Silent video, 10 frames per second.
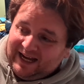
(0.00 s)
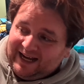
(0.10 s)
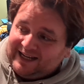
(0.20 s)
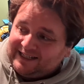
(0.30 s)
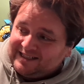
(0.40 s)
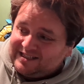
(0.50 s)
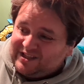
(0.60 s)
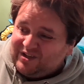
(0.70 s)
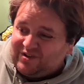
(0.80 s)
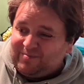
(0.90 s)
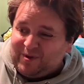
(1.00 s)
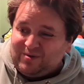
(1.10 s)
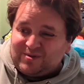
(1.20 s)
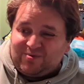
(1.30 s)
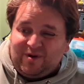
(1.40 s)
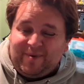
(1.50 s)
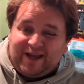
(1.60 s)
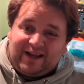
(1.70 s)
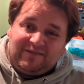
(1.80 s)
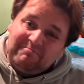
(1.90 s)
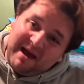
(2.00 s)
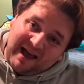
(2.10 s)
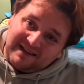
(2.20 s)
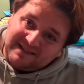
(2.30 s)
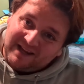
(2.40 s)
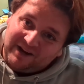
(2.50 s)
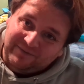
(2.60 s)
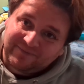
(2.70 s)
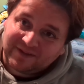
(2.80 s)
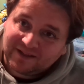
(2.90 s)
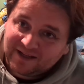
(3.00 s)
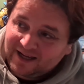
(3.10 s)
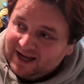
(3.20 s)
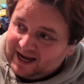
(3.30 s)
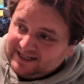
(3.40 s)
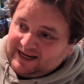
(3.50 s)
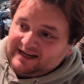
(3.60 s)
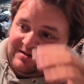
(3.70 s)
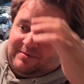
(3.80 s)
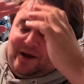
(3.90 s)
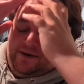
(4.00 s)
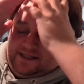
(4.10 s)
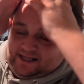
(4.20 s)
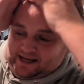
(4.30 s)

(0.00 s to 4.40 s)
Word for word: and the other boots were a bit kind of mess so I didn't end up going to